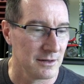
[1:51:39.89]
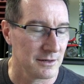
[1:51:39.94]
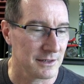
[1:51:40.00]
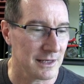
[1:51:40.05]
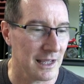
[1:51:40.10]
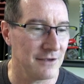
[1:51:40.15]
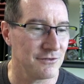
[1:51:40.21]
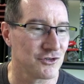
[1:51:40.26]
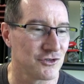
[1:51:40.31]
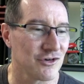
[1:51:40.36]

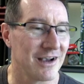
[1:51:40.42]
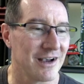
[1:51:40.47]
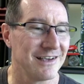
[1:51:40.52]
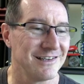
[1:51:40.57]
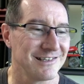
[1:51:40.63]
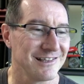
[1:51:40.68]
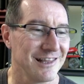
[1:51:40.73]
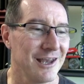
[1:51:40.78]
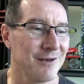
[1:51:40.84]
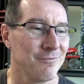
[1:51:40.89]
Dave's drug
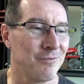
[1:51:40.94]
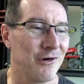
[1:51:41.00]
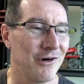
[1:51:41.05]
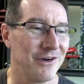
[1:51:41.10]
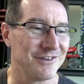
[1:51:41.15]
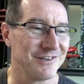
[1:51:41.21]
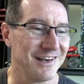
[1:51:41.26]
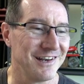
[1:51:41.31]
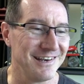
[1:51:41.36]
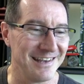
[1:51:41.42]
is lead
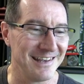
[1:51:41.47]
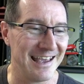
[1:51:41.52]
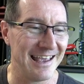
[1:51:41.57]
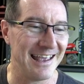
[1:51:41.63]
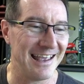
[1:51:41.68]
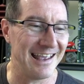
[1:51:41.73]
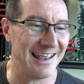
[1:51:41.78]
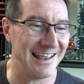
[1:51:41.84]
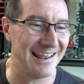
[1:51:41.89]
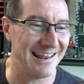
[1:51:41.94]
poisoning.
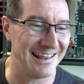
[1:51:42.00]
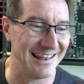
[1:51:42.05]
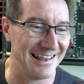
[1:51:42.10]
Yeah.